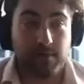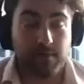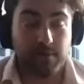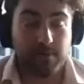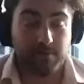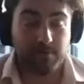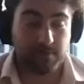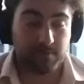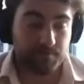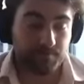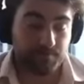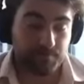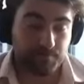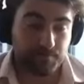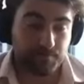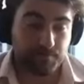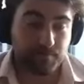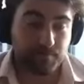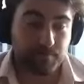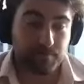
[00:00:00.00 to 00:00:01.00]
that's
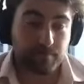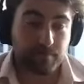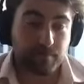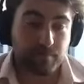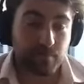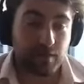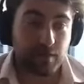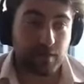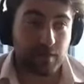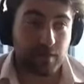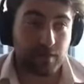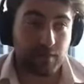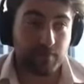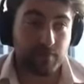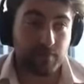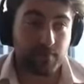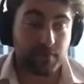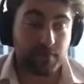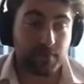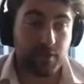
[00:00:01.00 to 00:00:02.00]
kind of
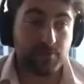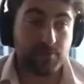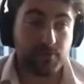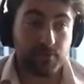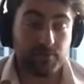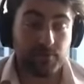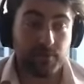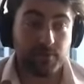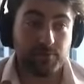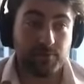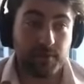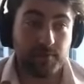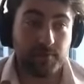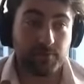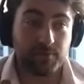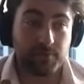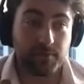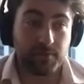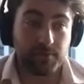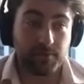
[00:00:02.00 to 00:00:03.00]
serves all those
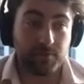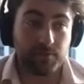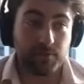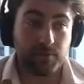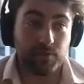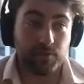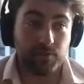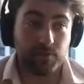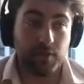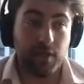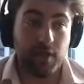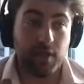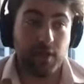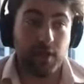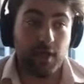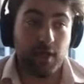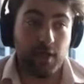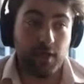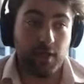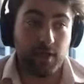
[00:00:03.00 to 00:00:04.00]
purposes. And so,
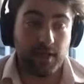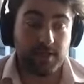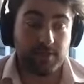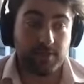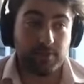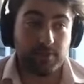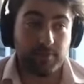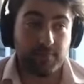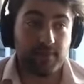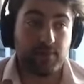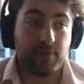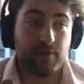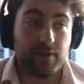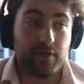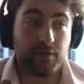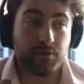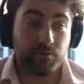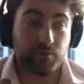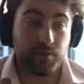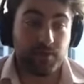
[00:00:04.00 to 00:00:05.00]
uh, as a very
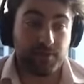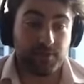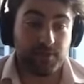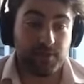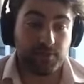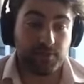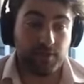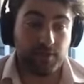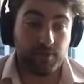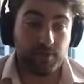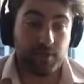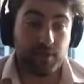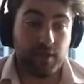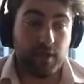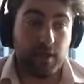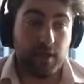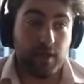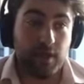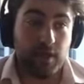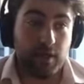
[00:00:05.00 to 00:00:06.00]
large organization,
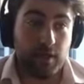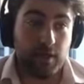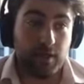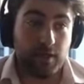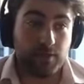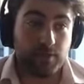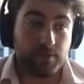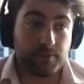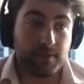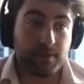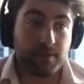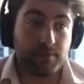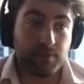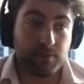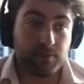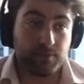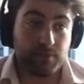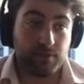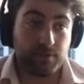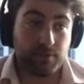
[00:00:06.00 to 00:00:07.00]
uh, your talent
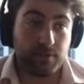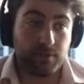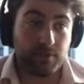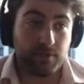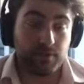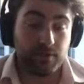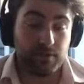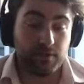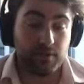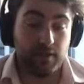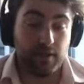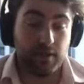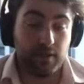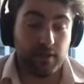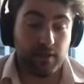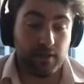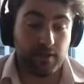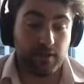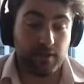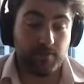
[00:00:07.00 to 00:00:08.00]
acquisition
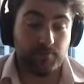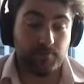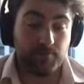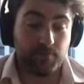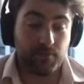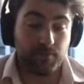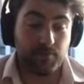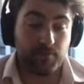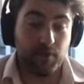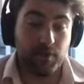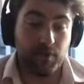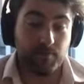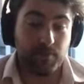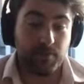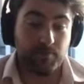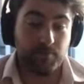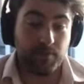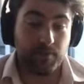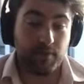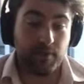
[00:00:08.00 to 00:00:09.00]
um,
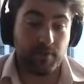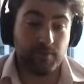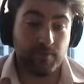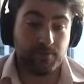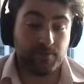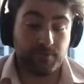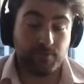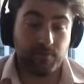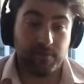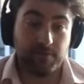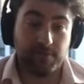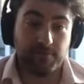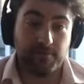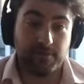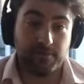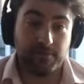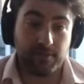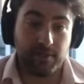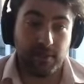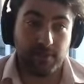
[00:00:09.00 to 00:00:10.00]
department becomes quite
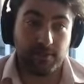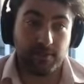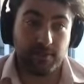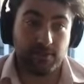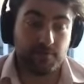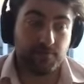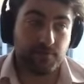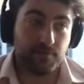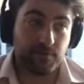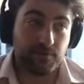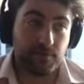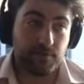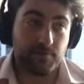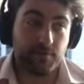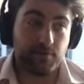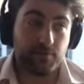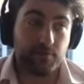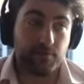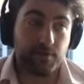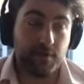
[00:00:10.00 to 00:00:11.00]
sophisticated. So, for
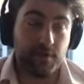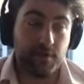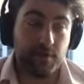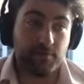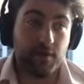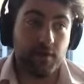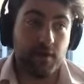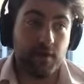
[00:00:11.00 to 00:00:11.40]
example, you have